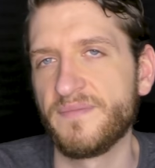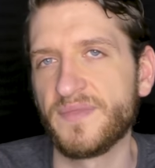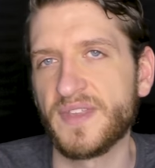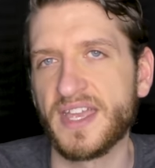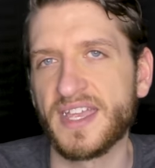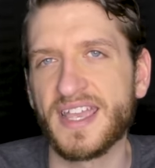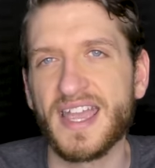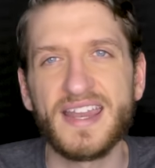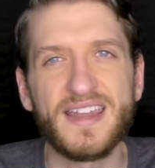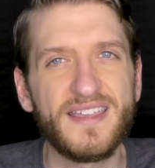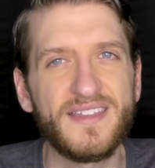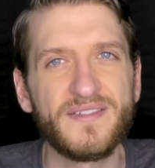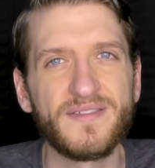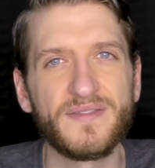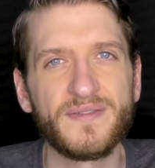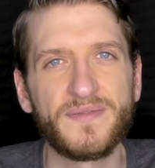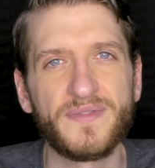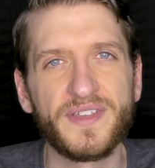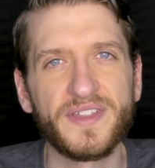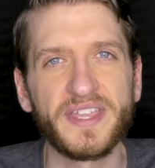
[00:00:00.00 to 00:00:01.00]
I kind
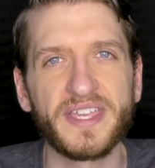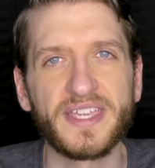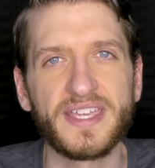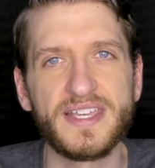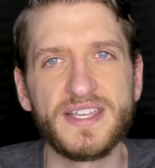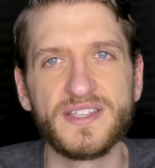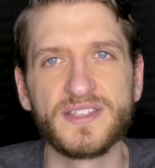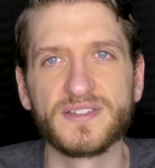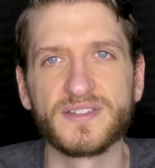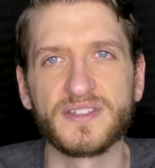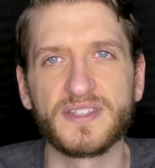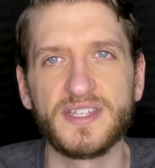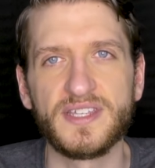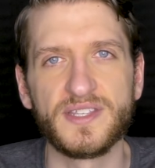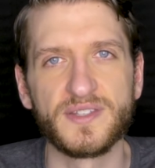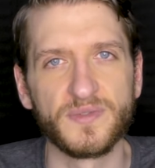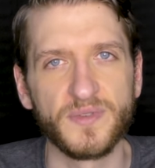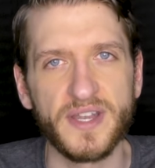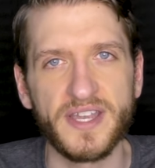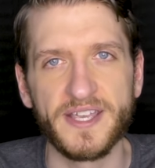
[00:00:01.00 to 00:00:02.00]
of feel like he's
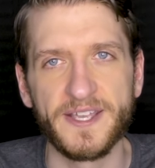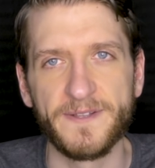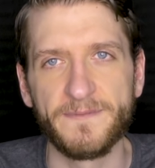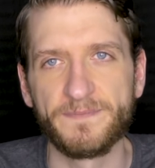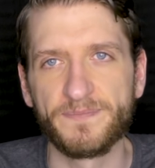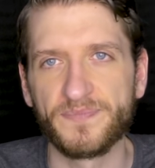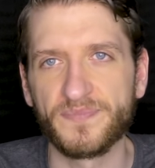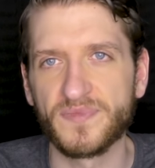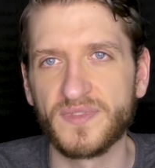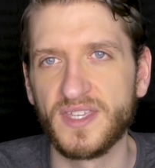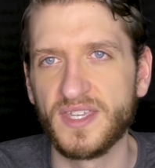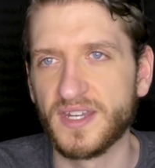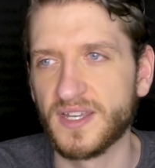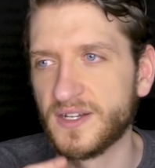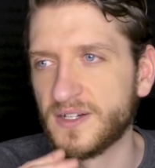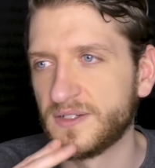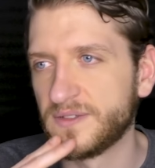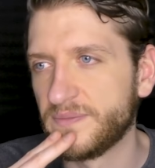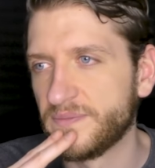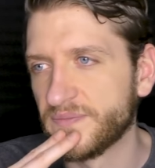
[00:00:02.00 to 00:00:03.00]
he's right you
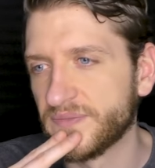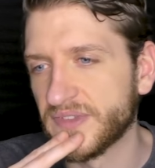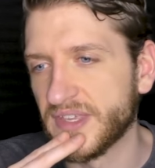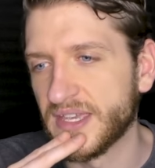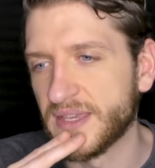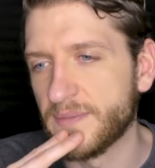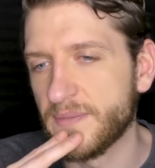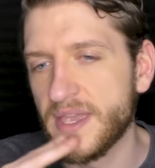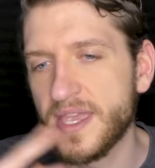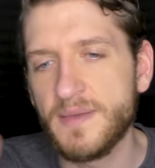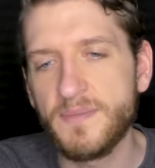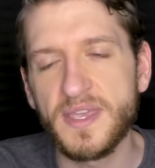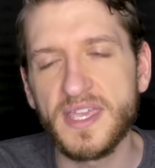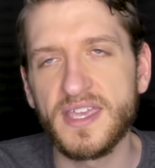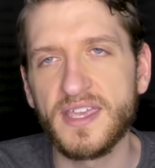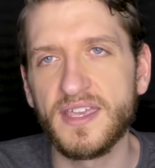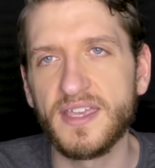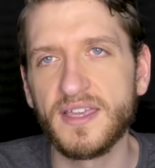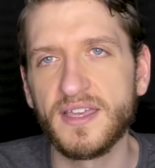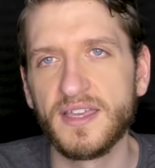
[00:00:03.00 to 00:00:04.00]
know like
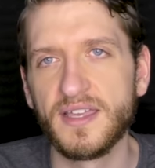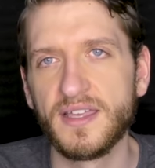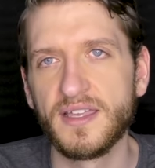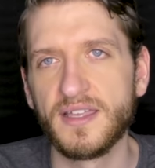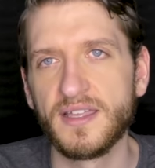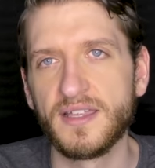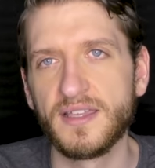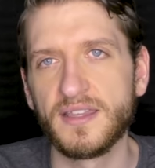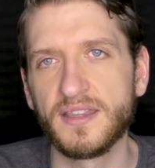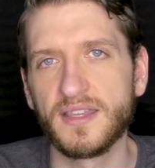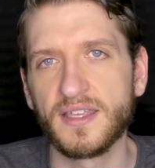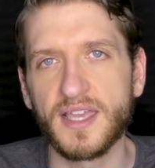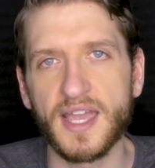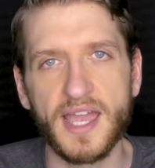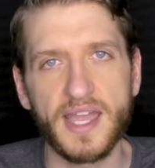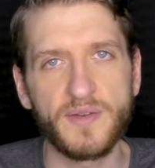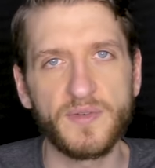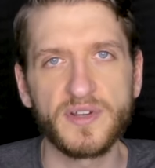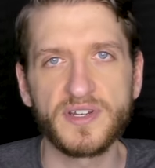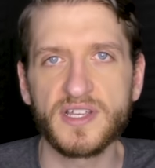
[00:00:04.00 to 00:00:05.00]
maybe the
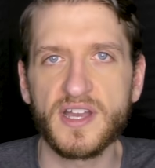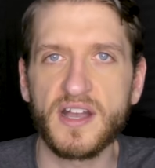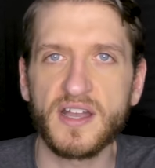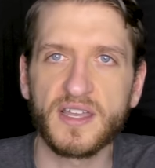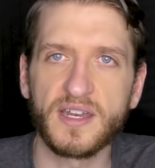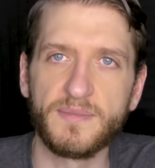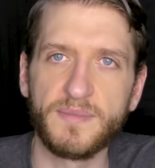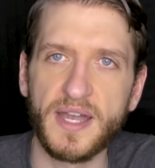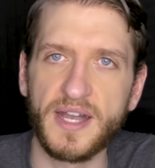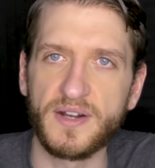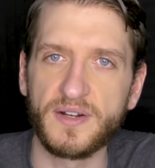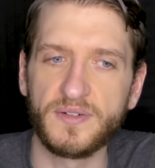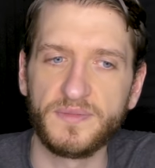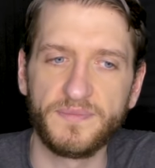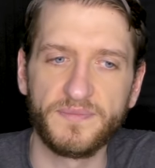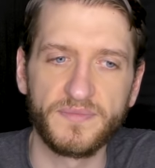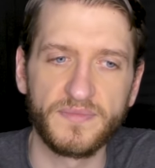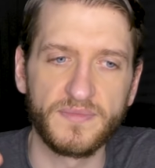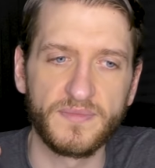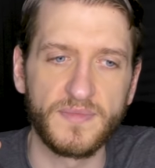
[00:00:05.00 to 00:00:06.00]
guy we're talking
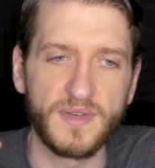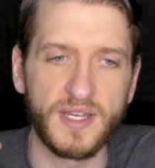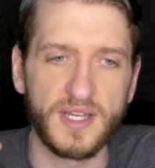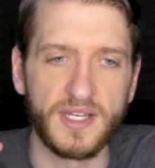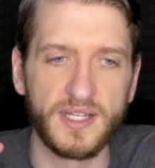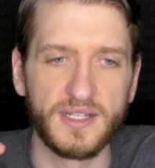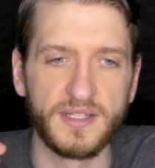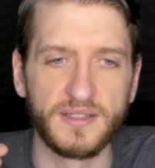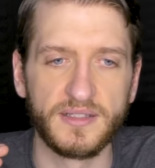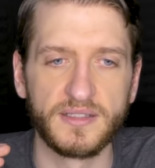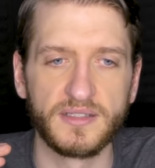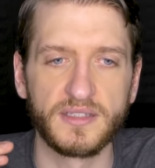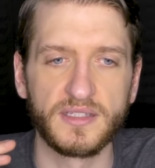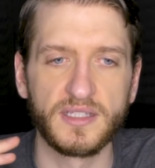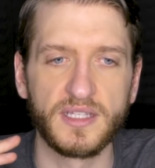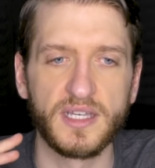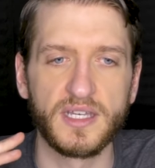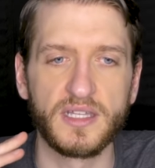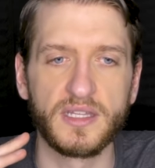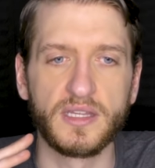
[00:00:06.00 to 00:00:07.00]
about uh
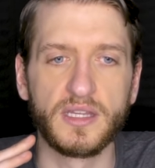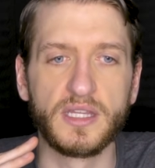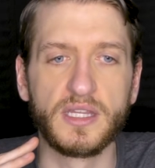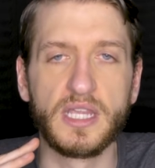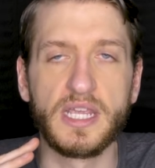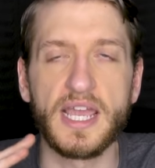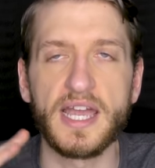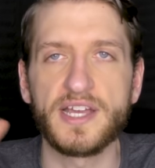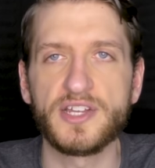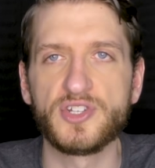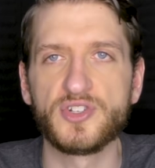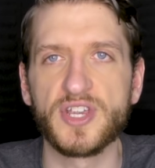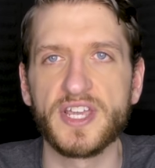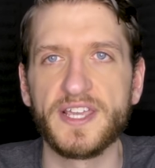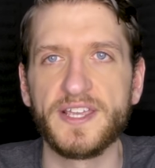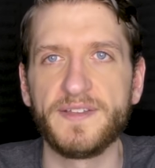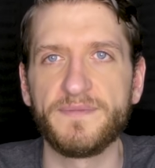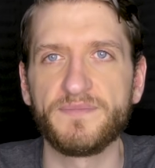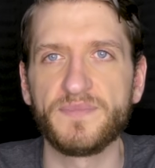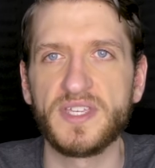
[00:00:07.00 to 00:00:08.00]
uh
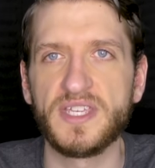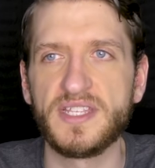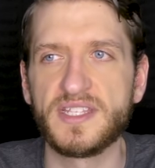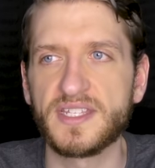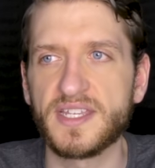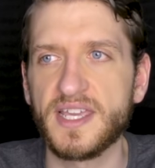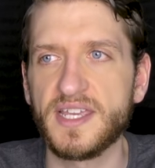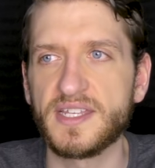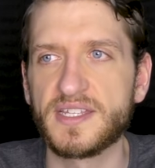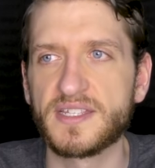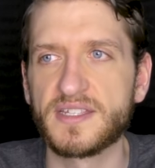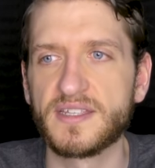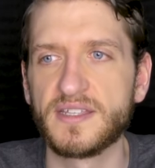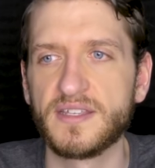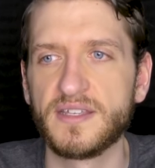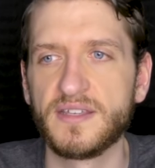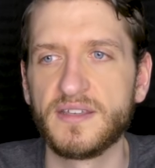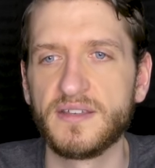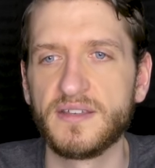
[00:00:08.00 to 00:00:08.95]
andre he skates